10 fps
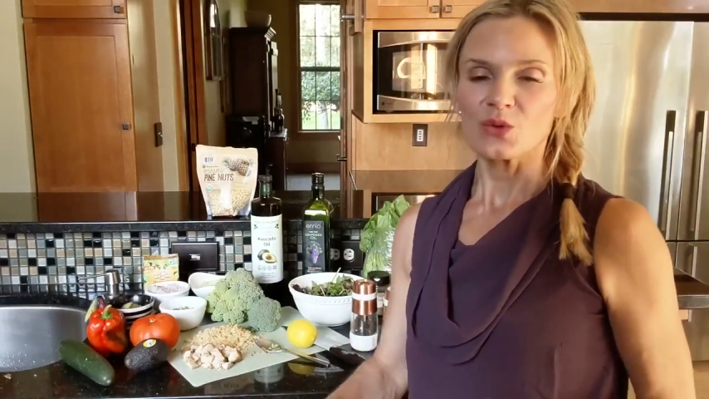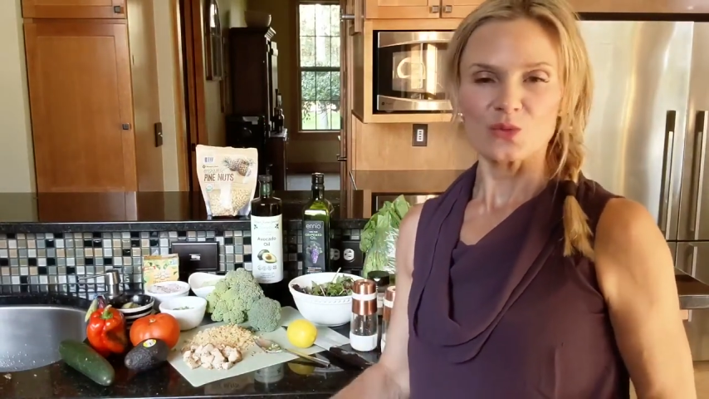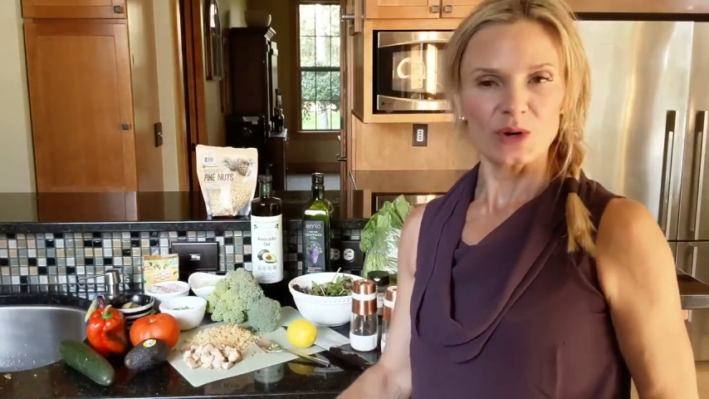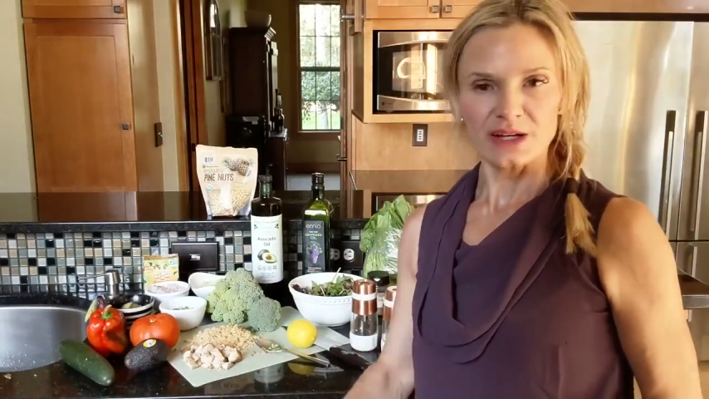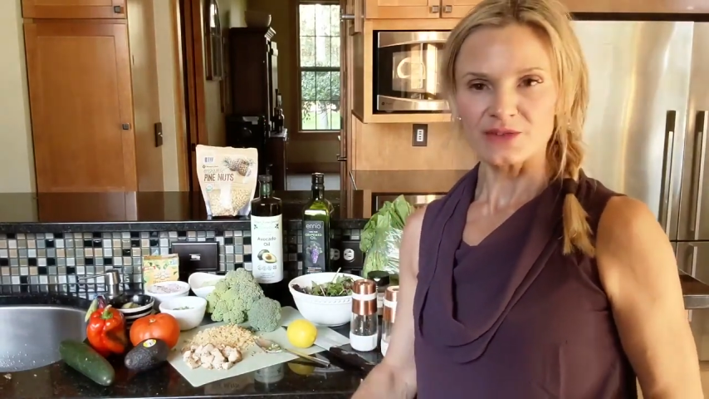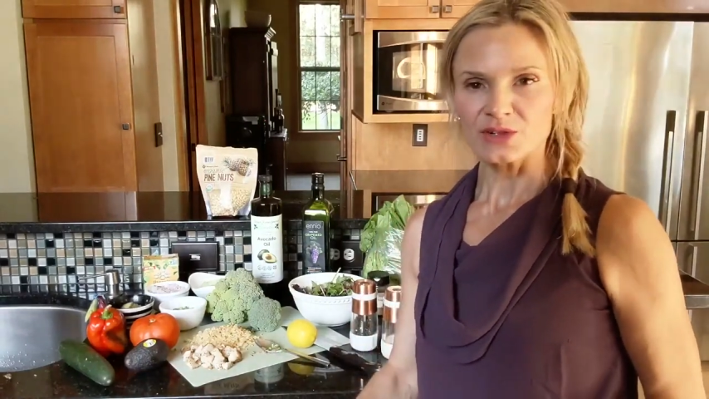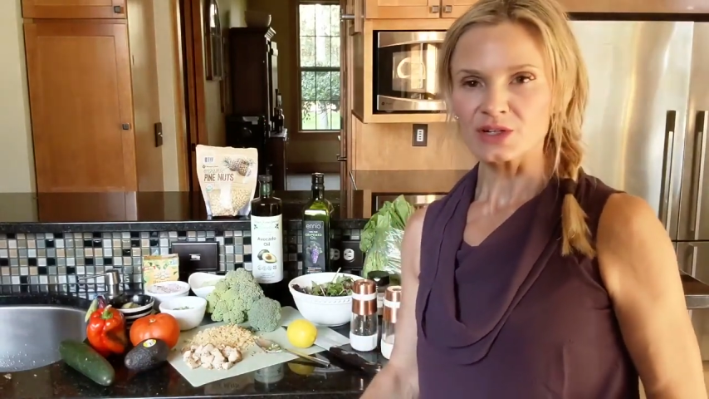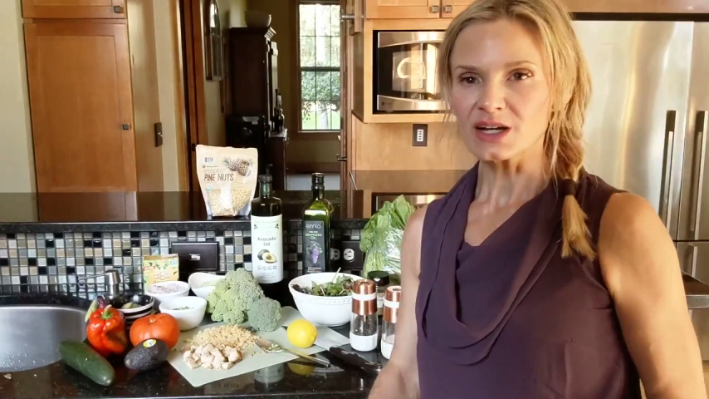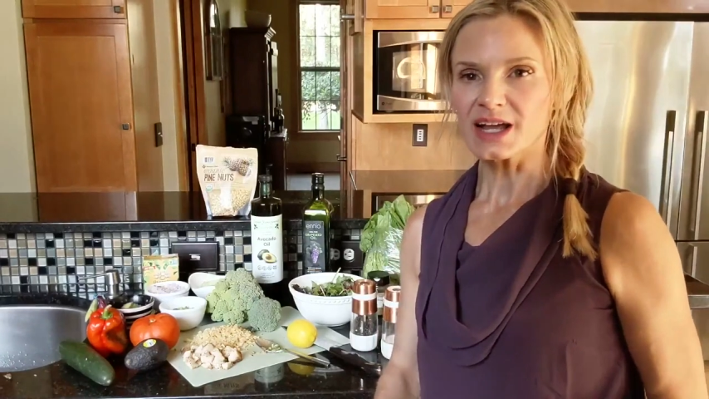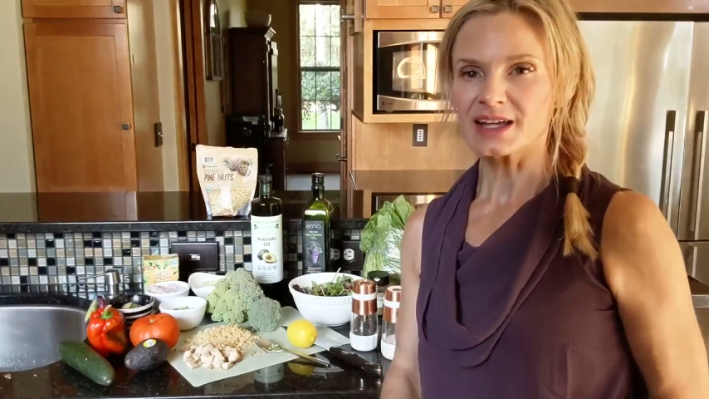
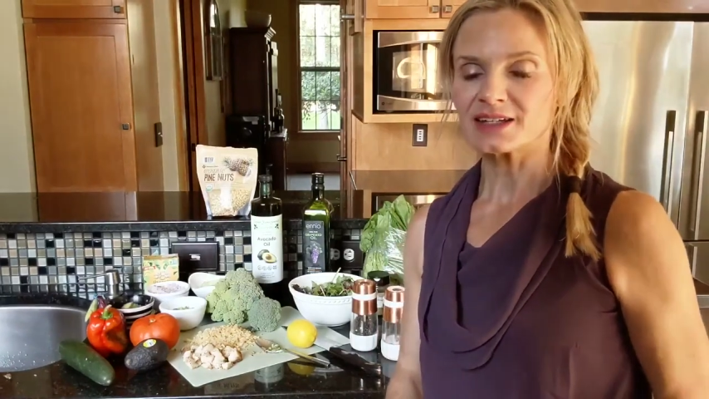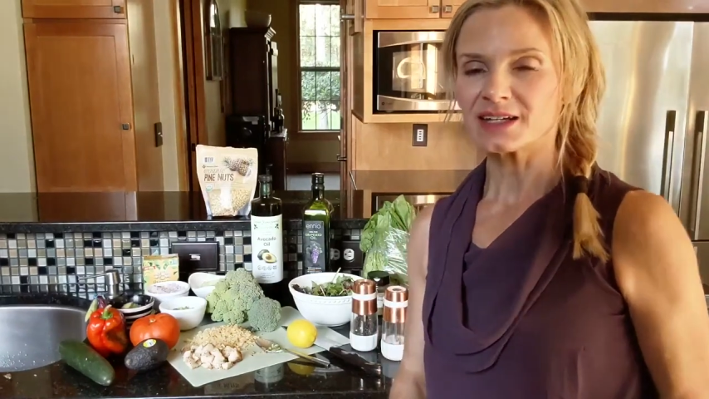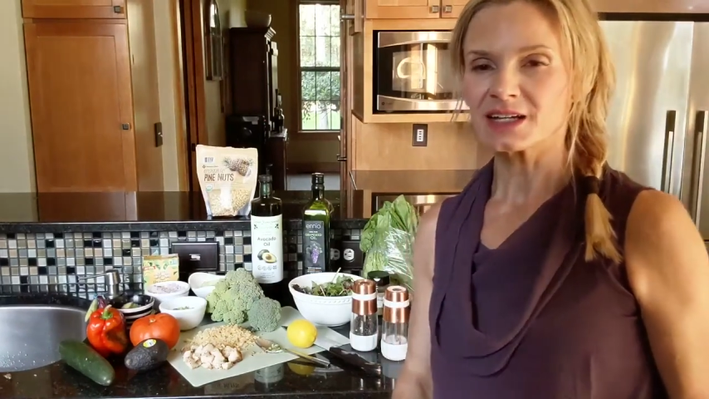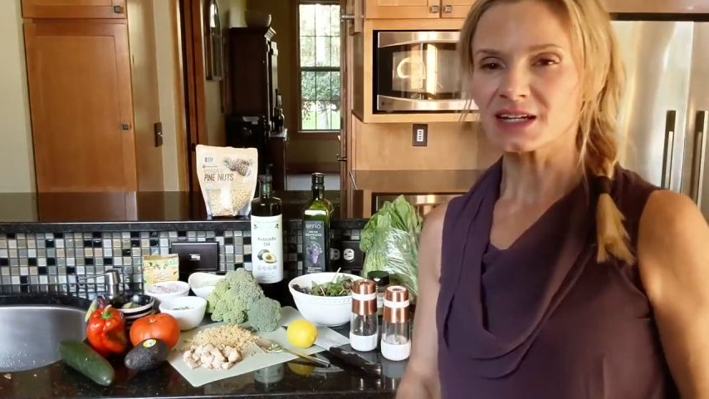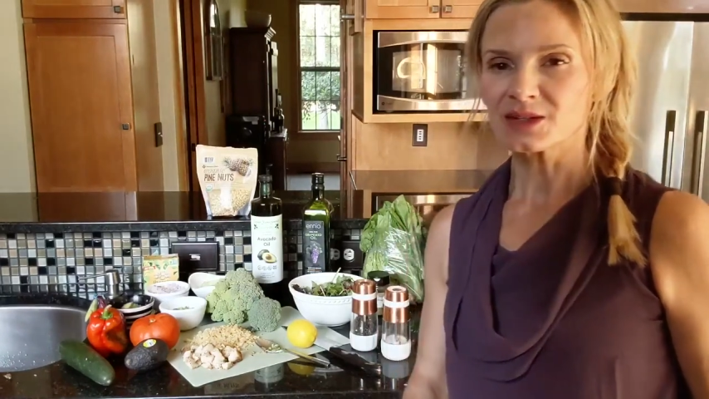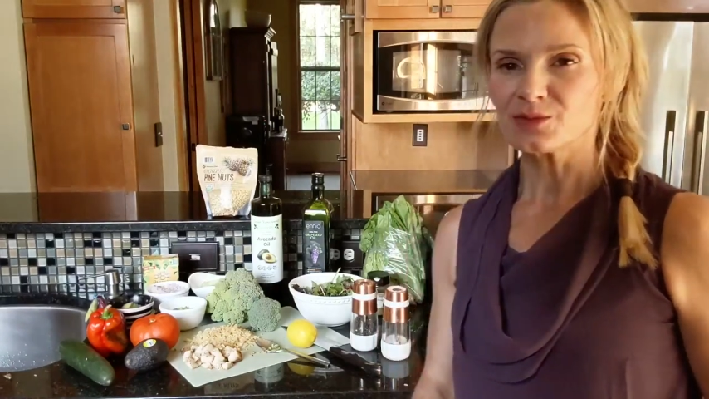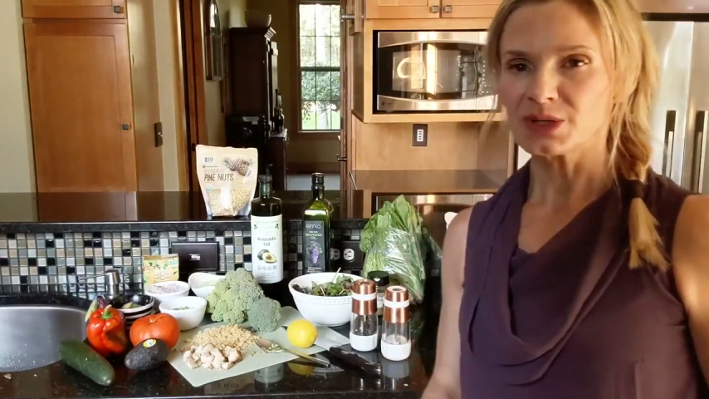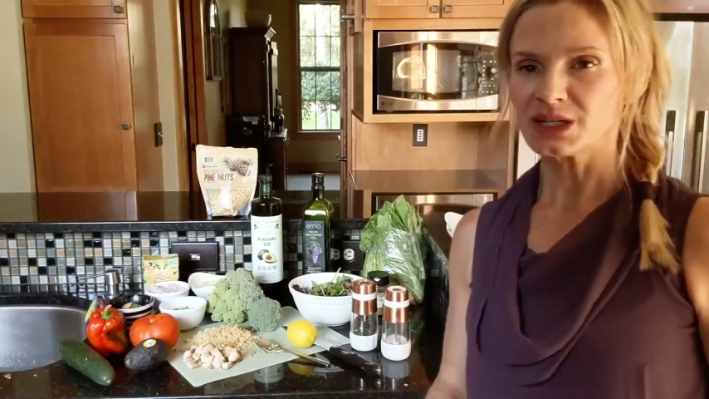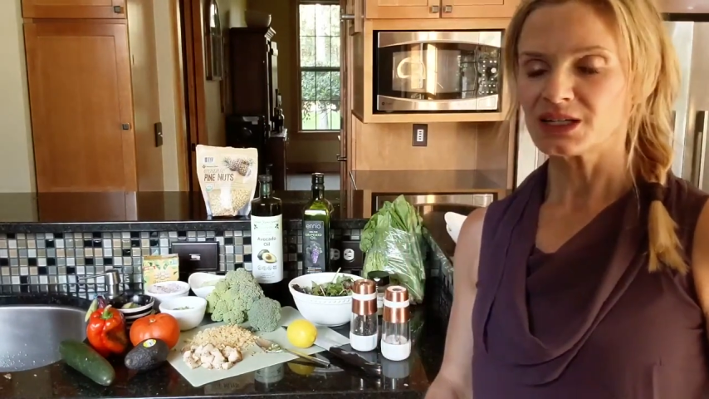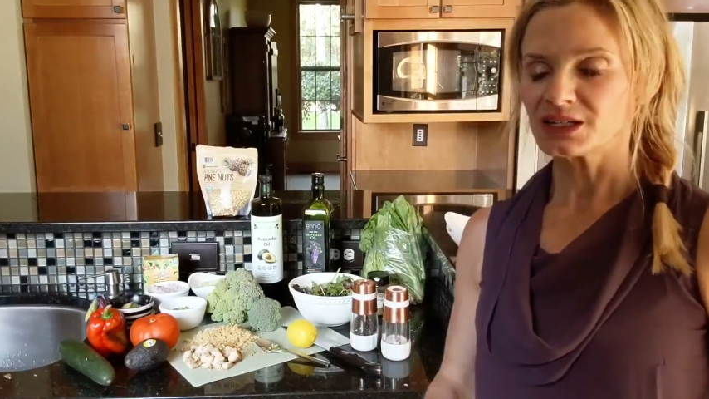whatever, and it can
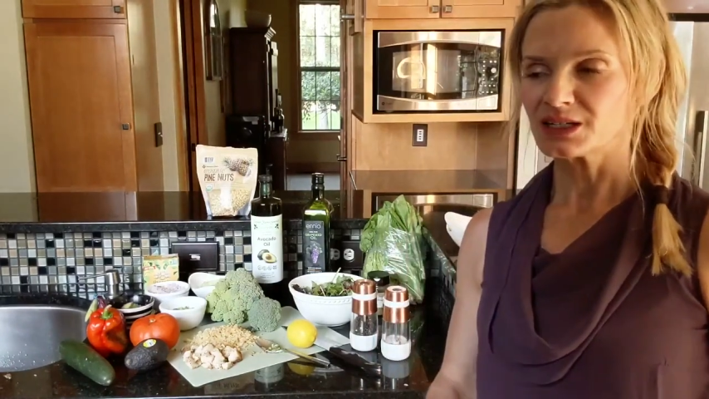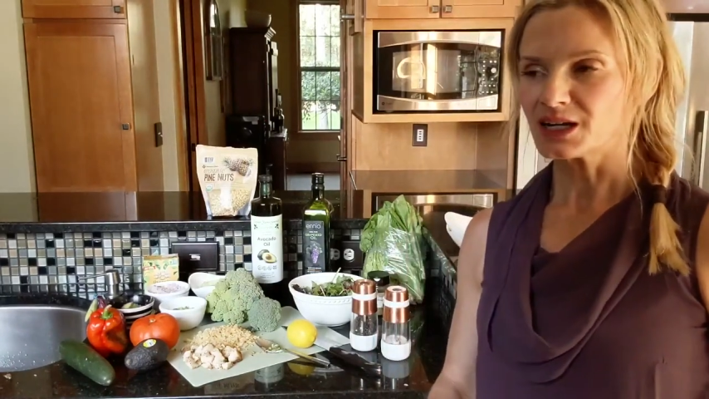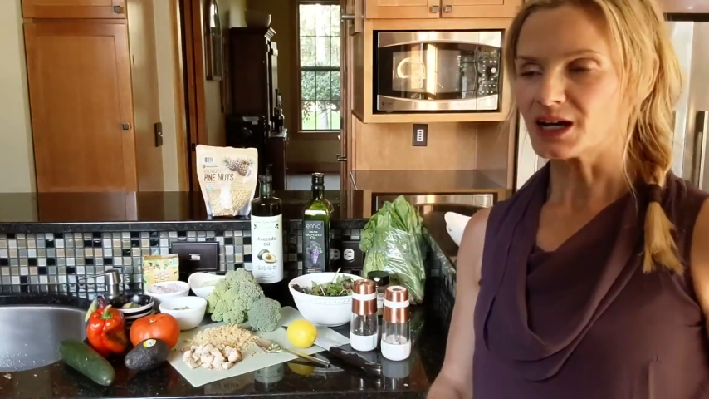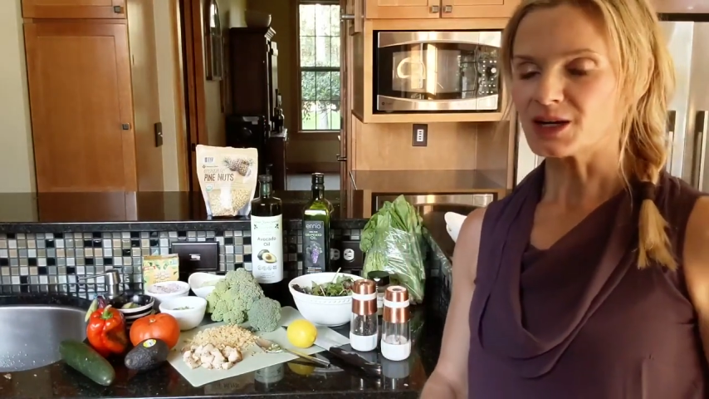be